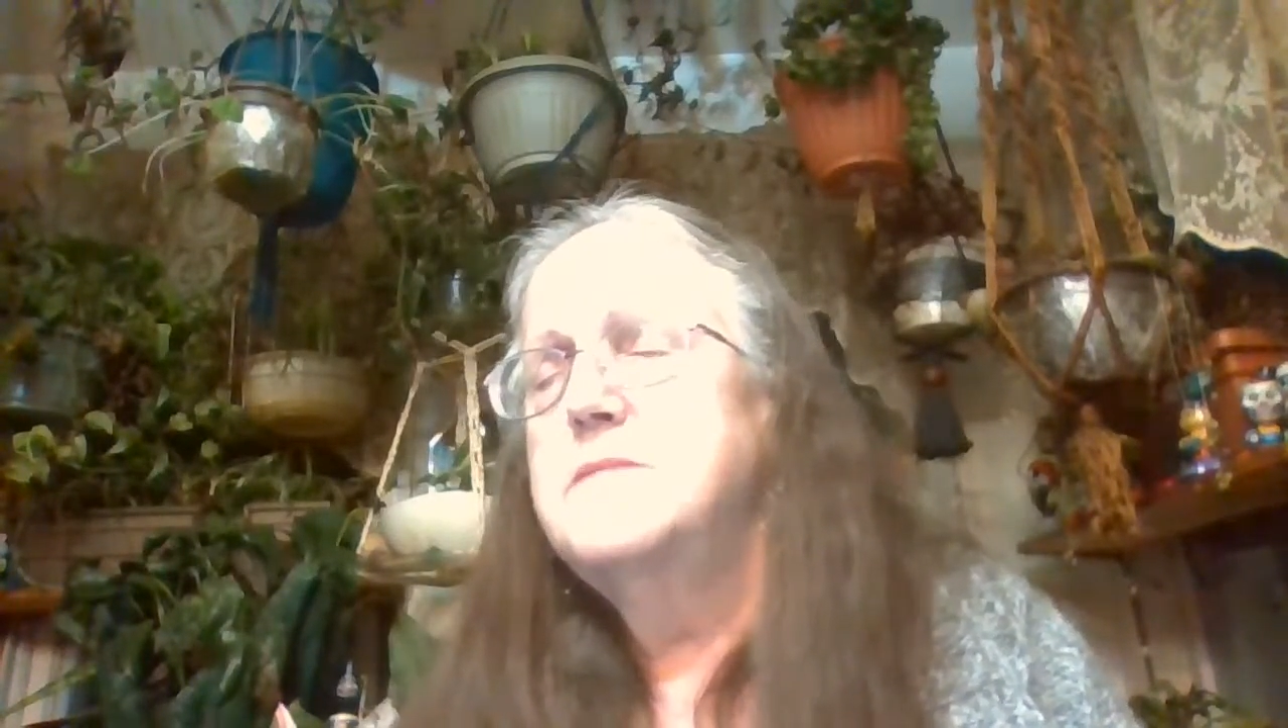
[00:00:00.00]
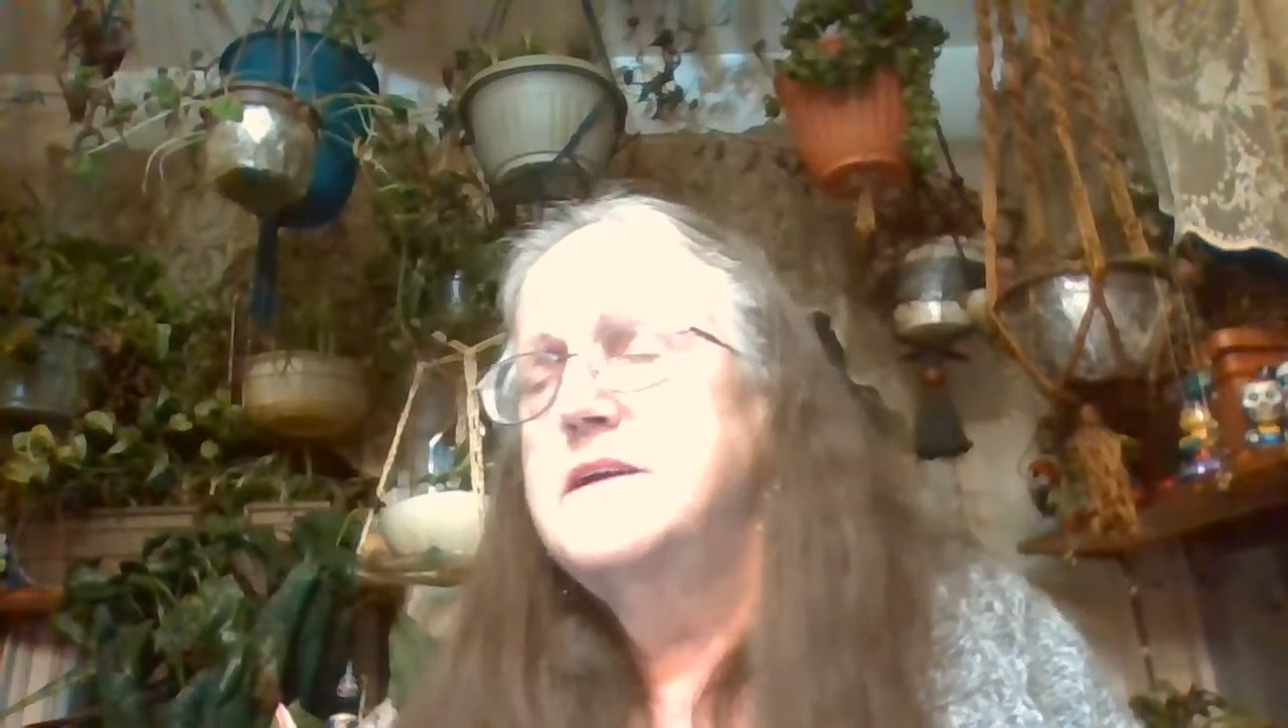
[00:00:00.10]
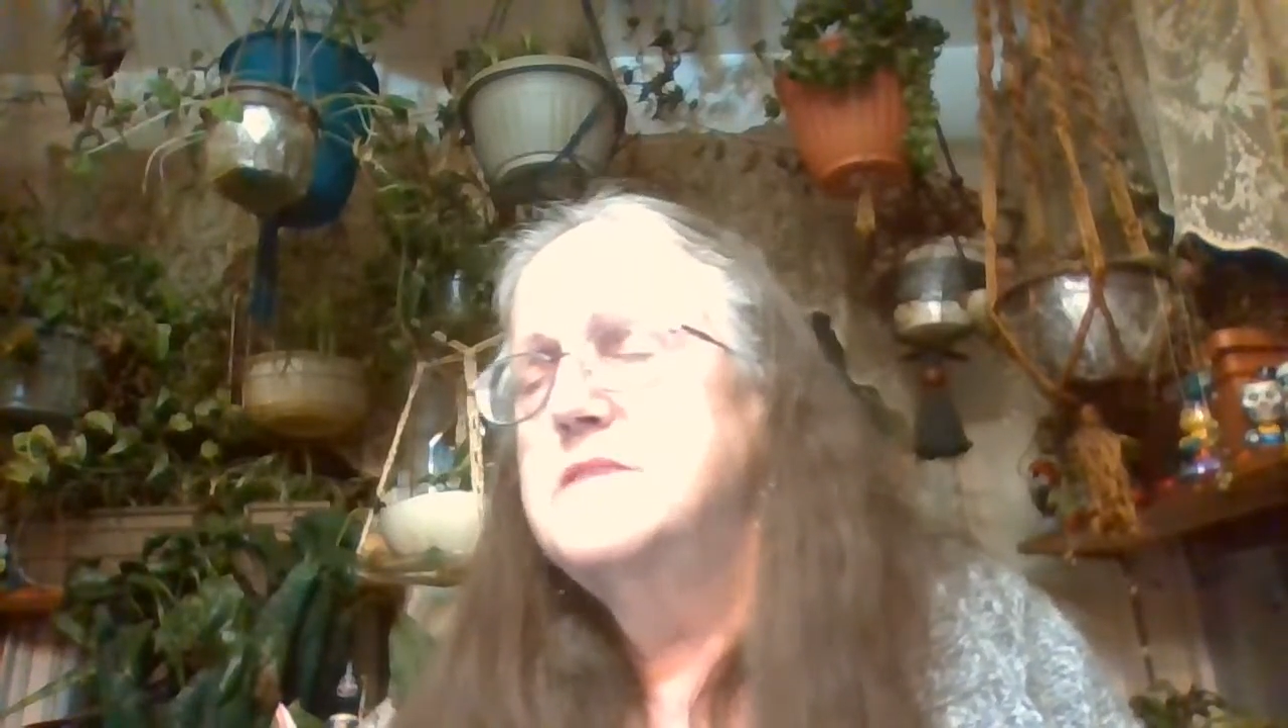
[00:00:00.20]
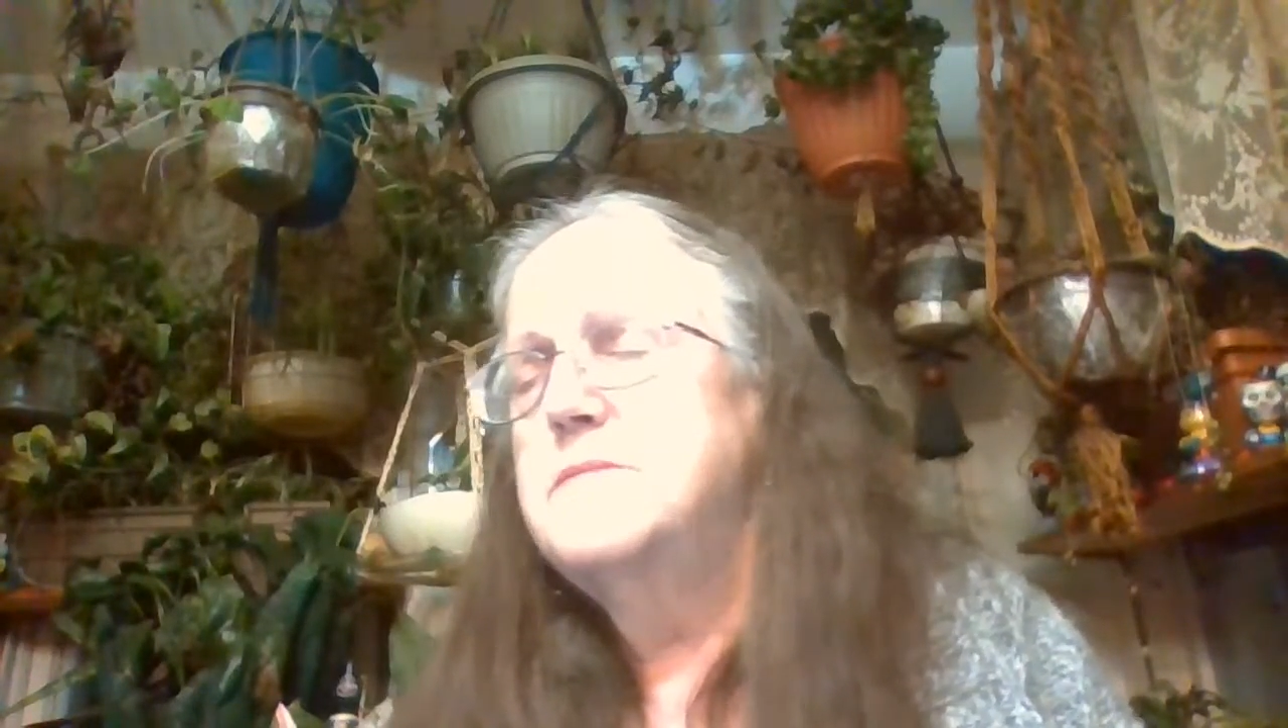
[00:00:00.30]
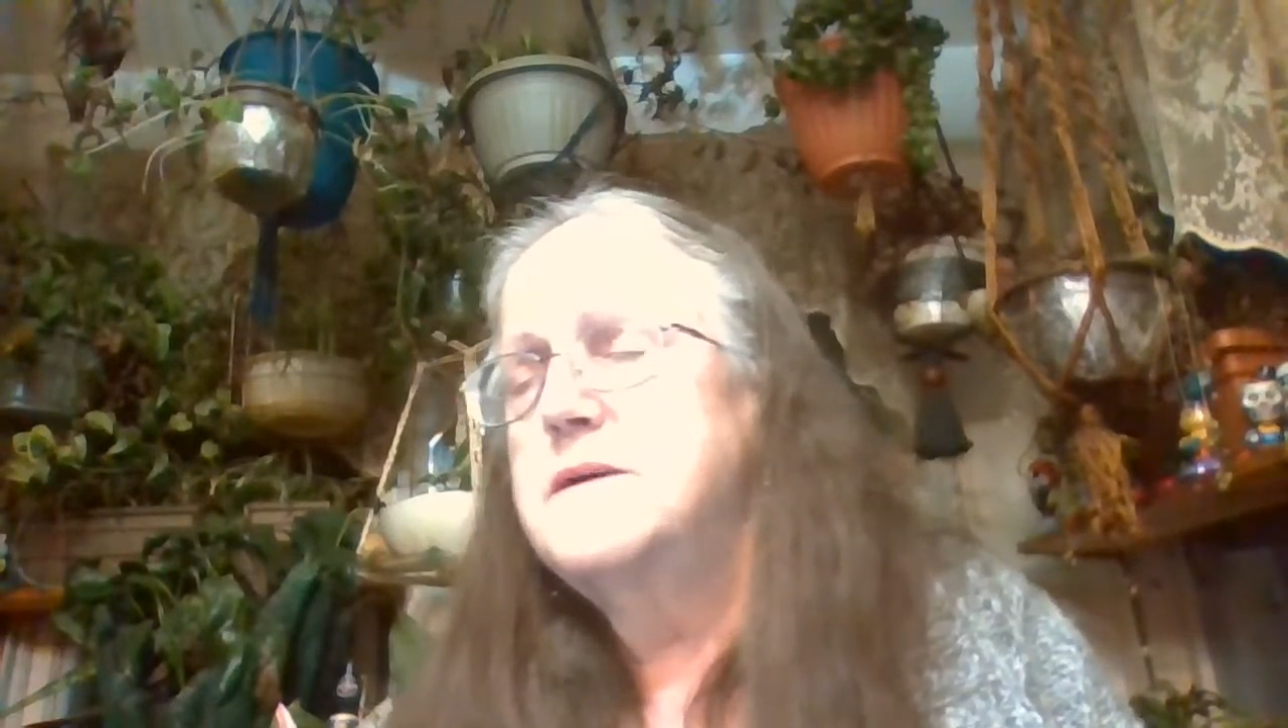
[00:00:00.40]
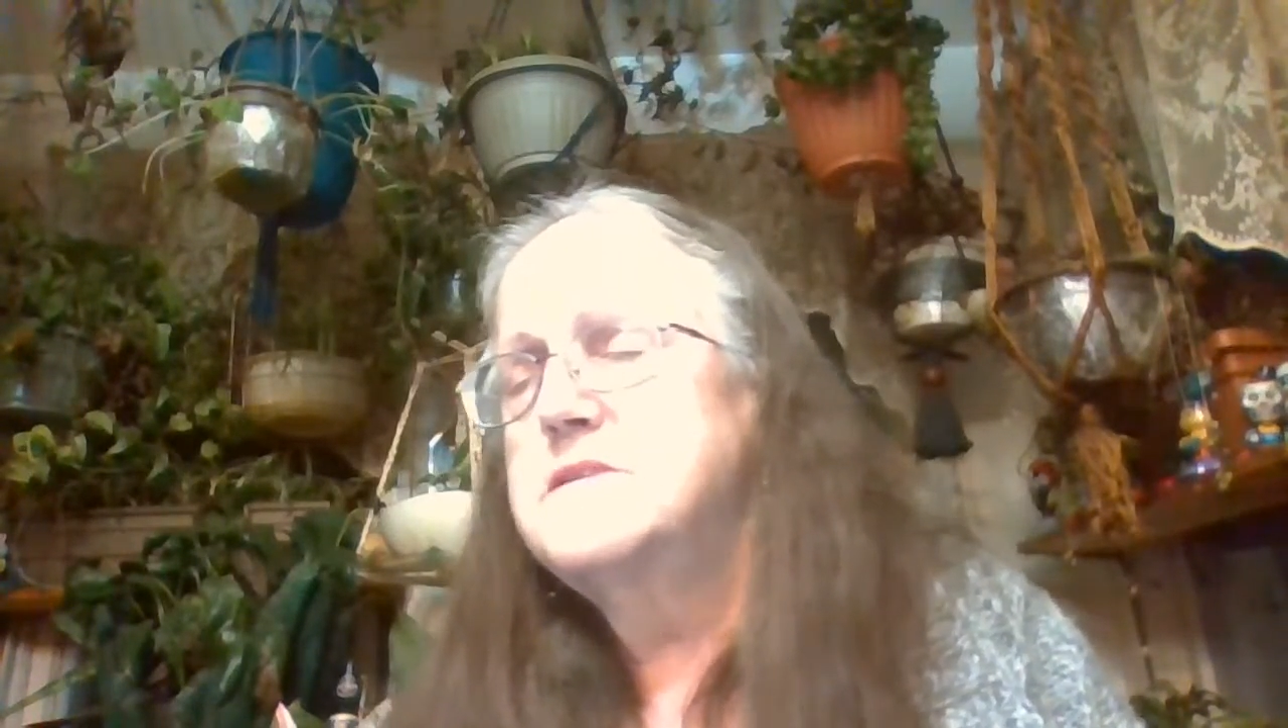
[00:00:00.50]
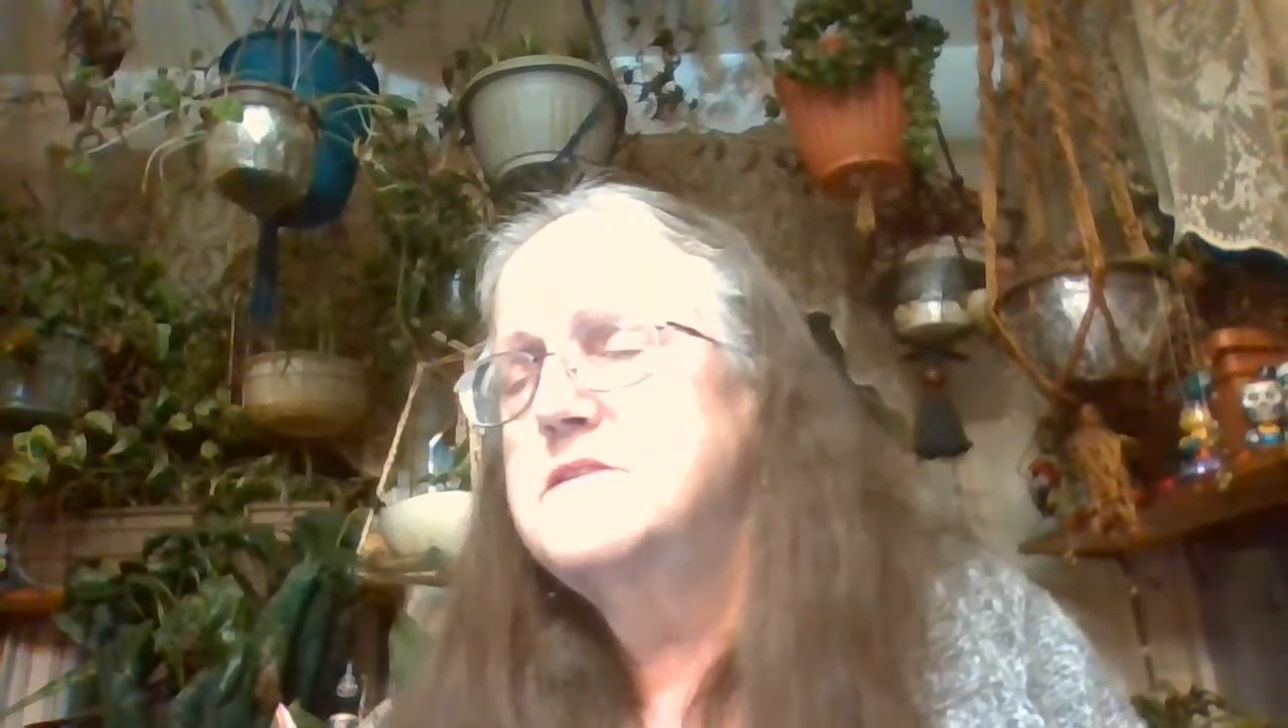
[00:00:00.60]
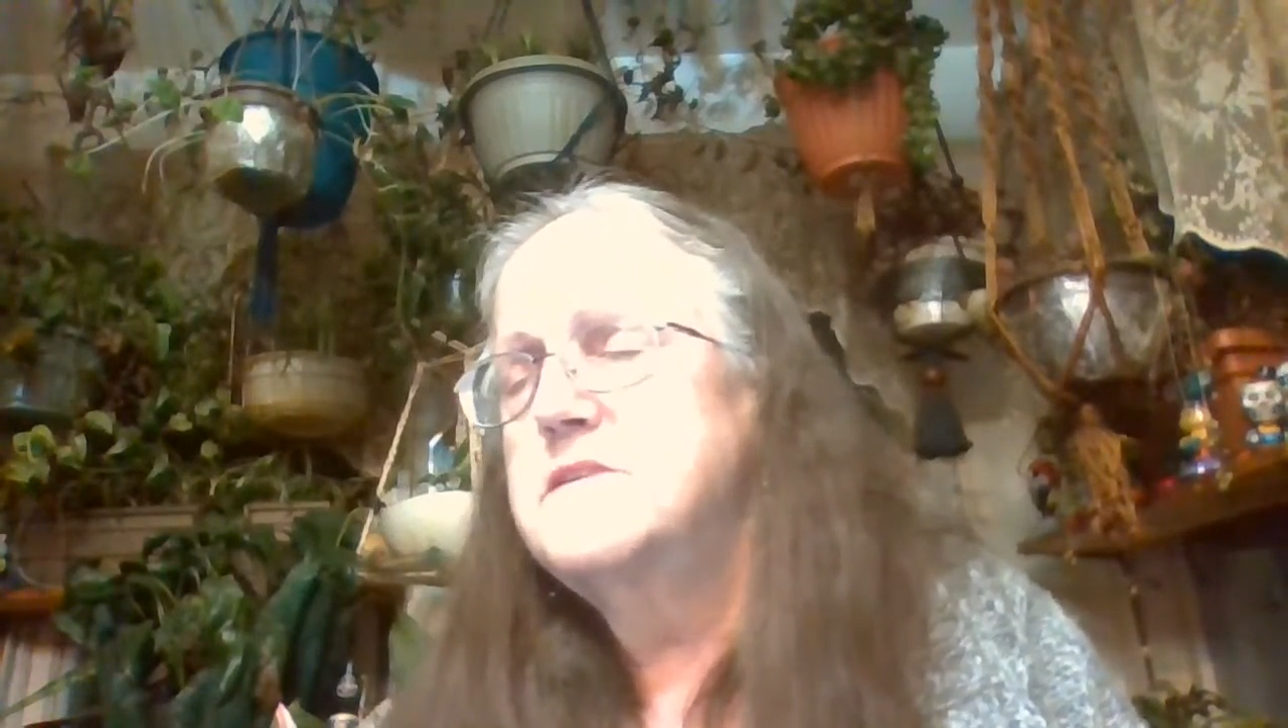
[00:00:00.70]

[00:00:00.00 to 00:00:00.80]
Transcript: make the best of